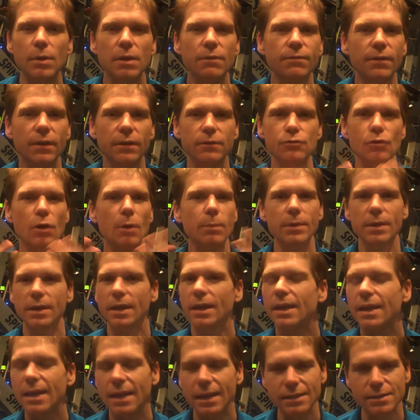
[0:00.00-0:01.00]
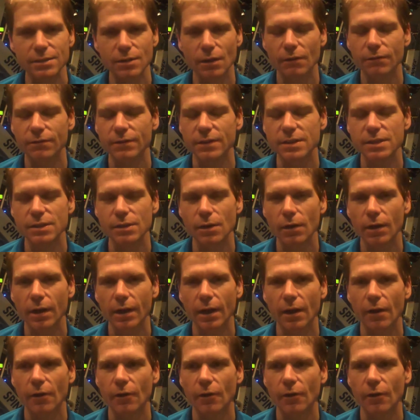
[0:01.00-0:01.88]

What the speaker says: If you're dropping your kids off at soccer,